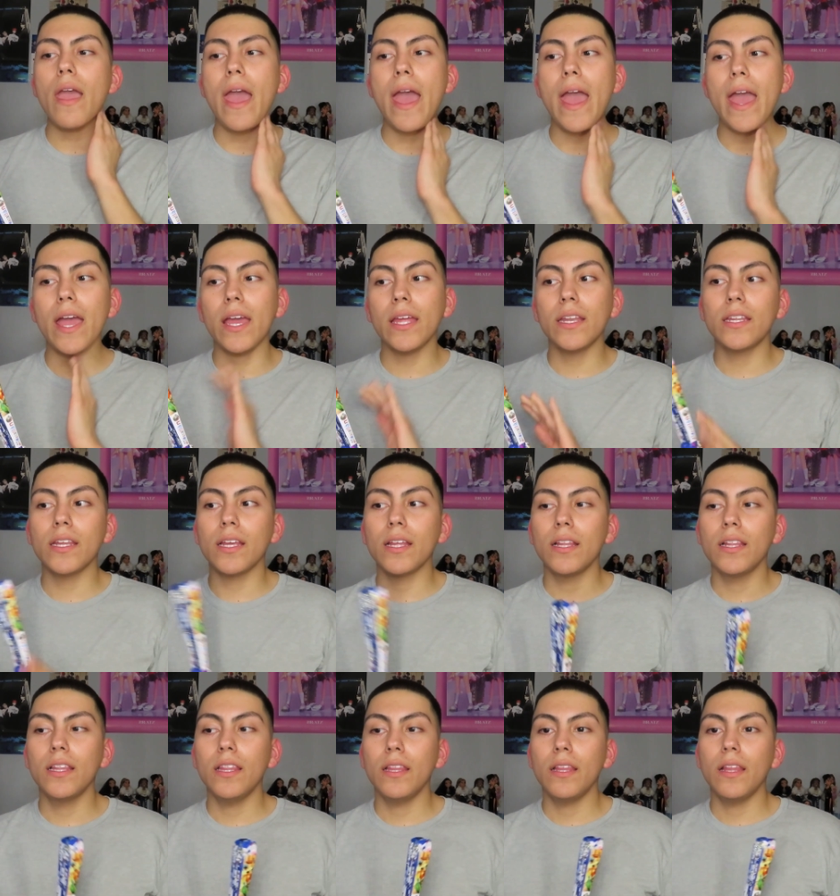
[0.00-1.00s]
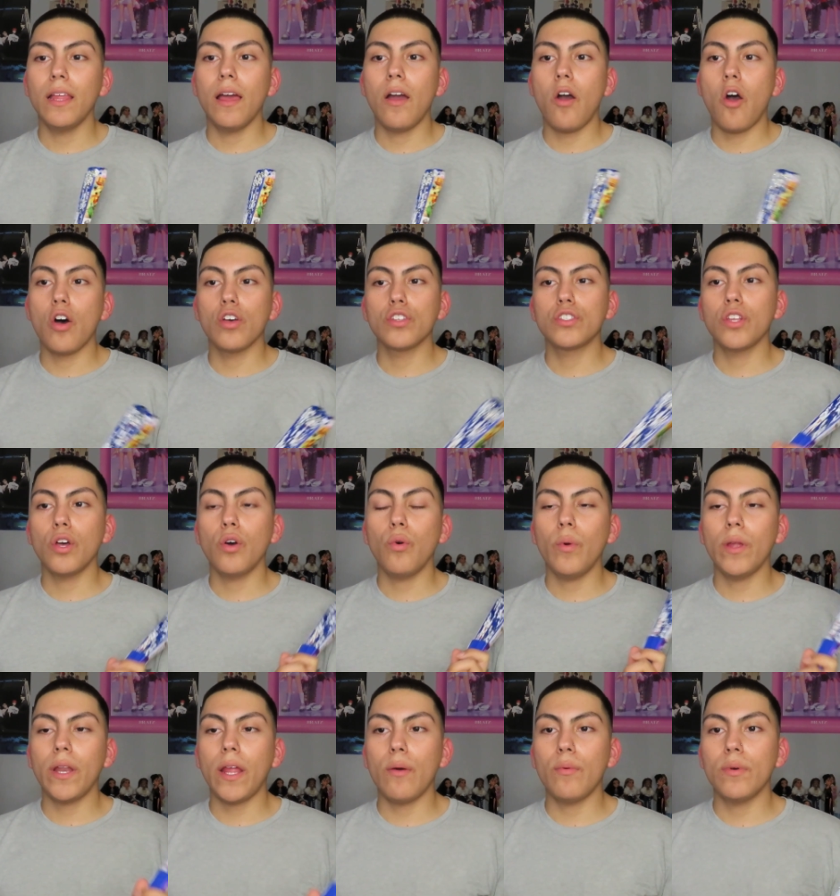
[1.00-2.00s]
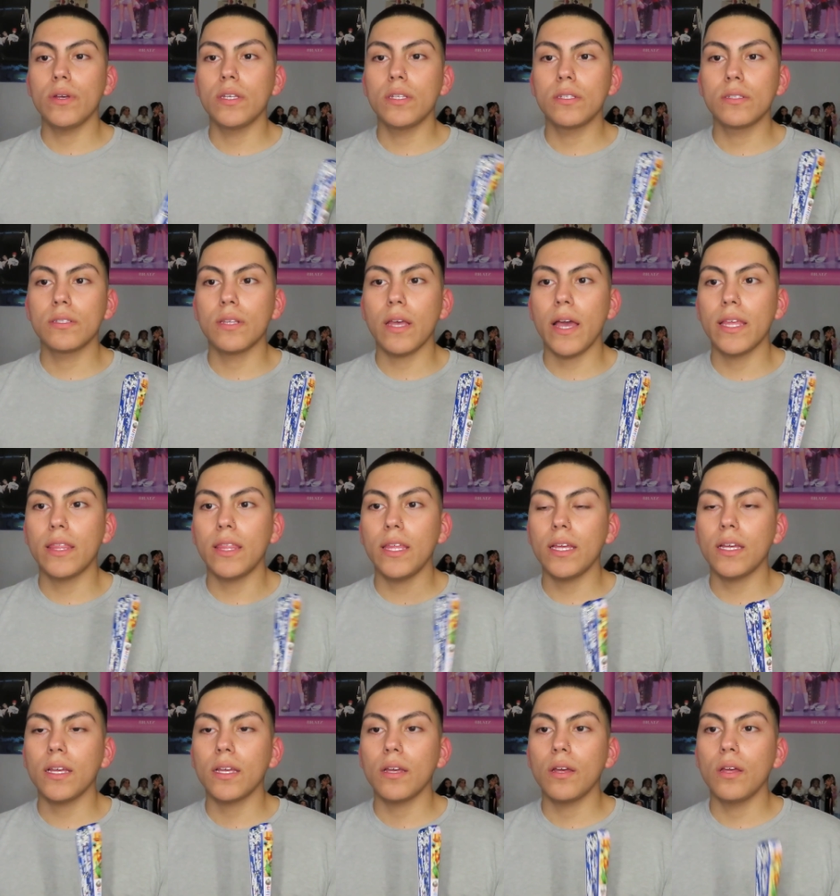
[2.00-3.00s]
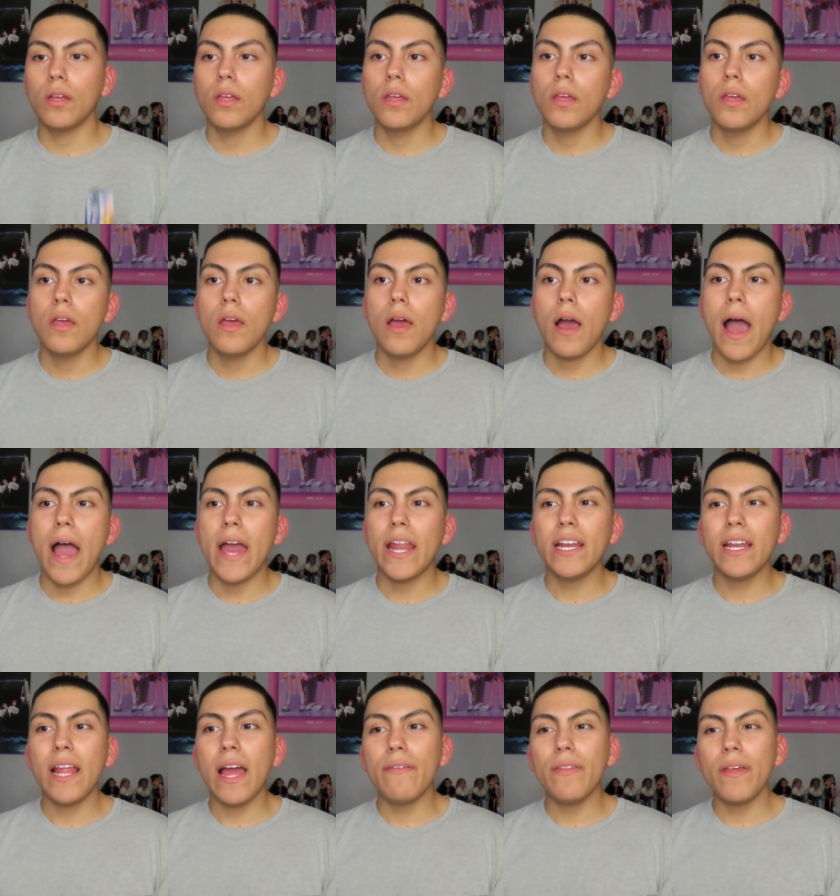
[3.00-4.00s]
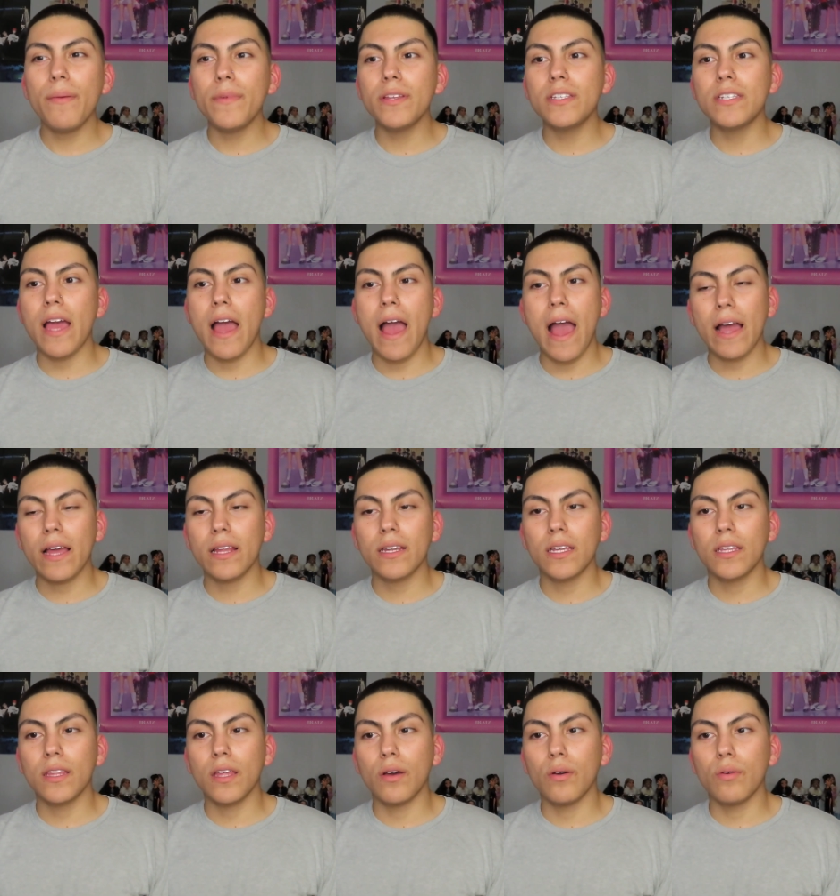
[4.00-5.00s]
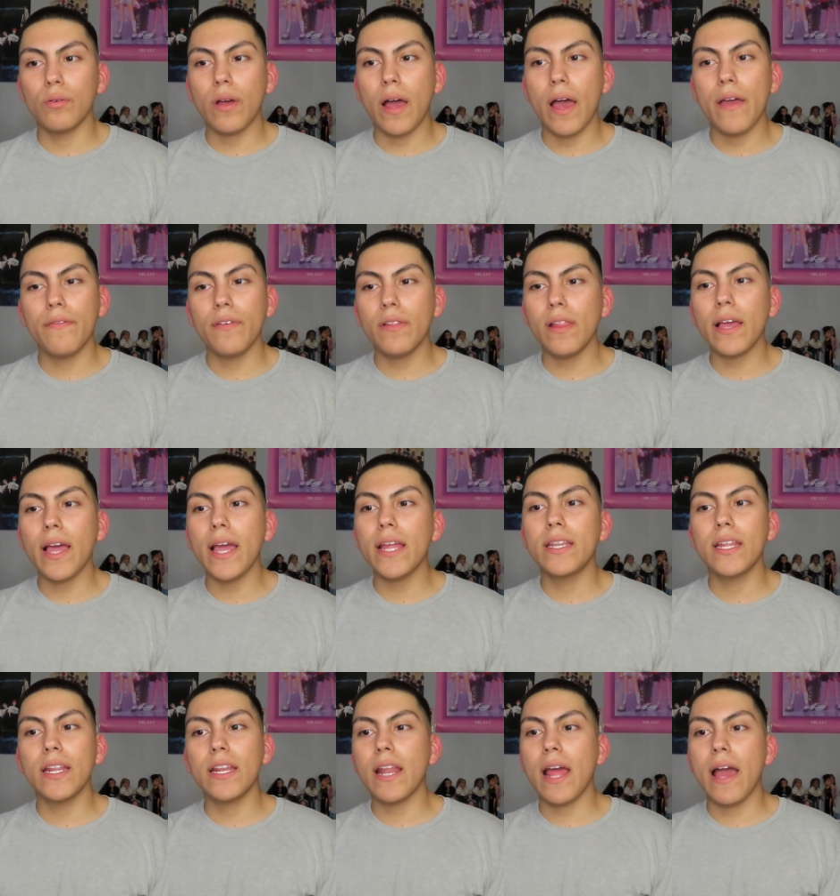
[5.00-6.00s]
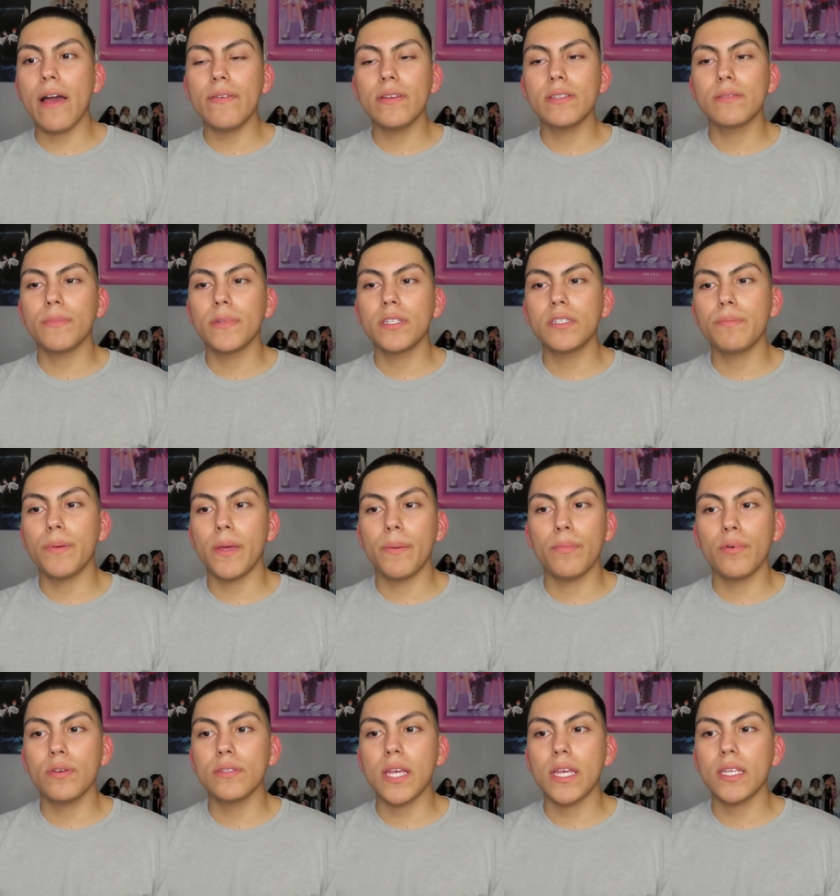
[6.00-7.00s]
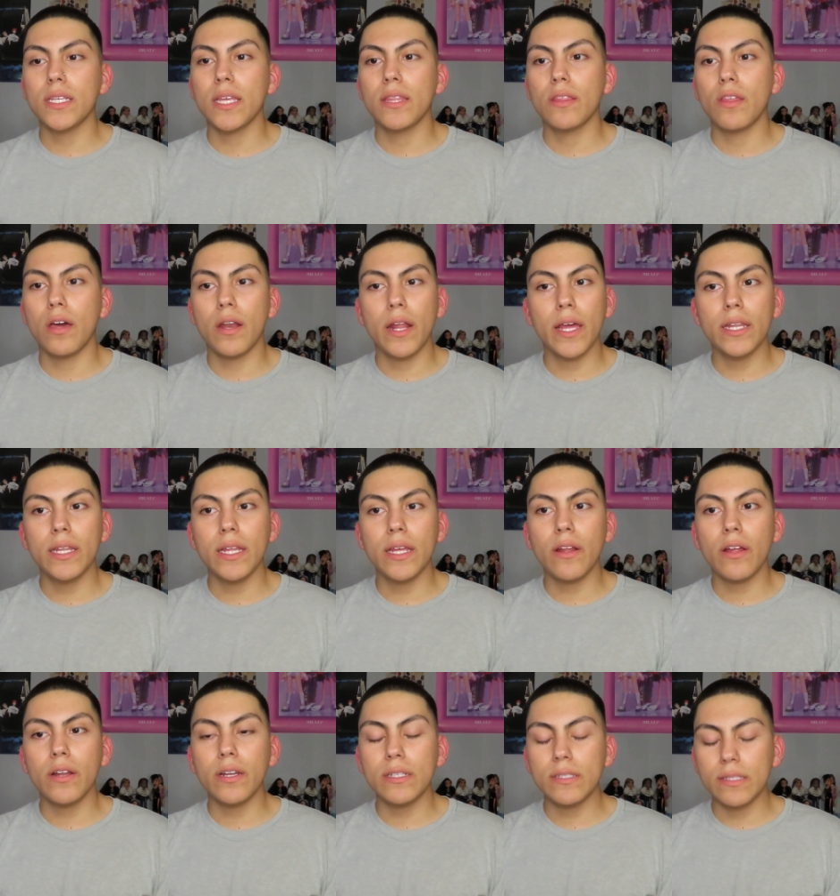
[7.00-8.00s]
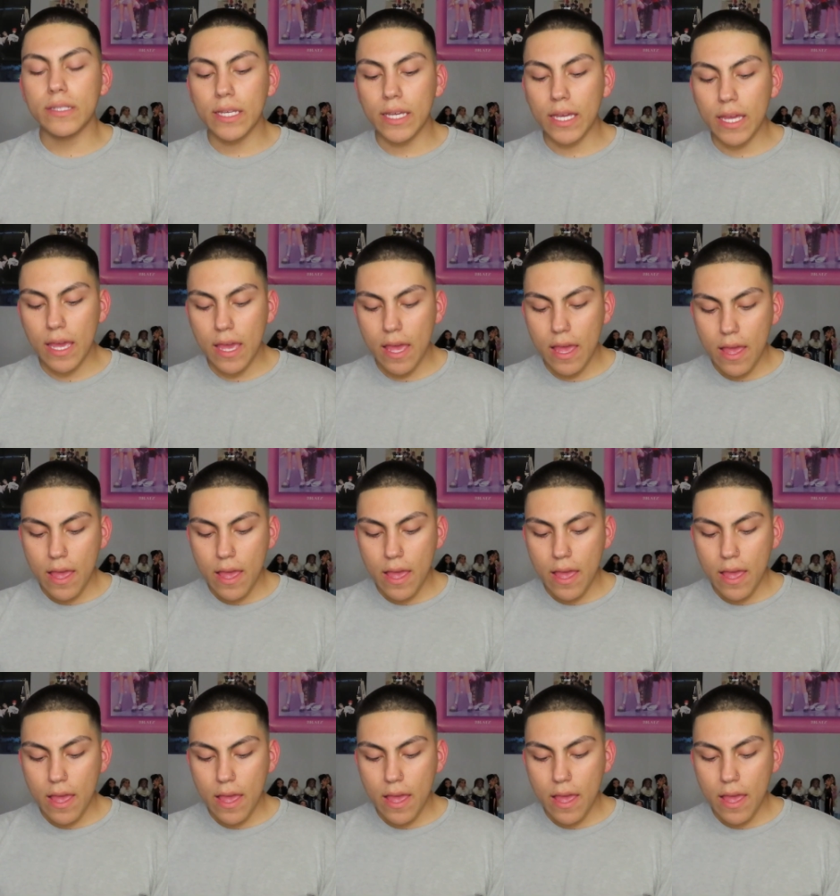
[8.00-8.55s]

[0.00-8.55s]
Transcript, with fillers: And also when I was, I think, I didn't have that much acne though. I feel like I didn't have as much pimples as I thought I did, honestly.